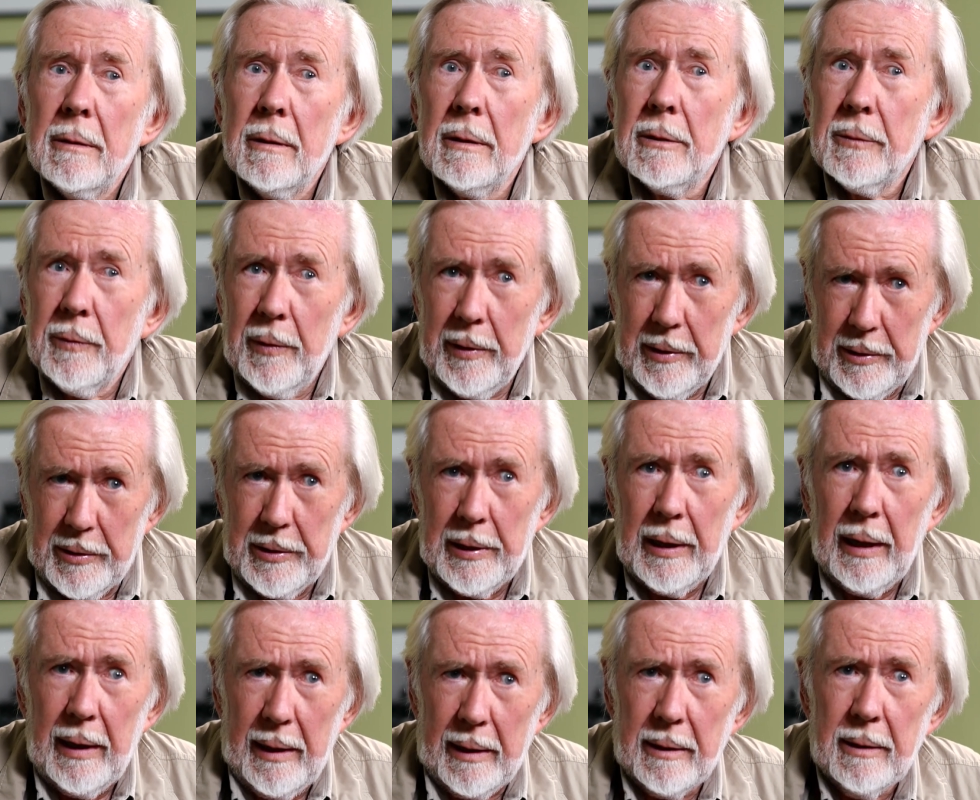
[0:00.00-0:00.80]
very
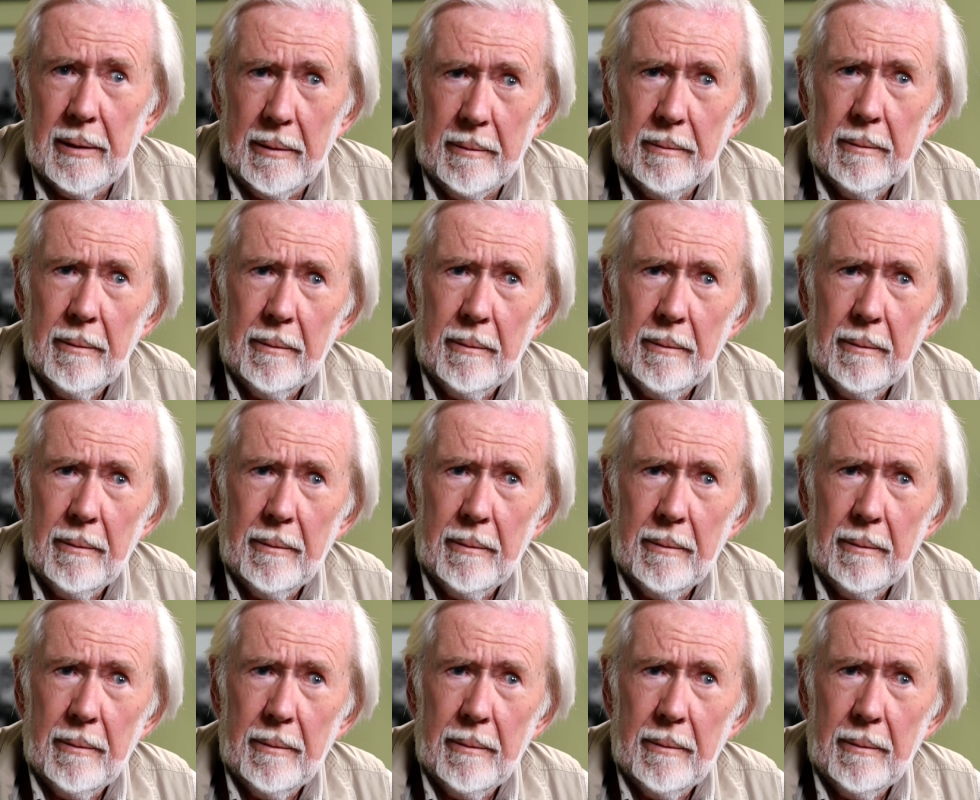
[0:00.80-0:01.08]
sad.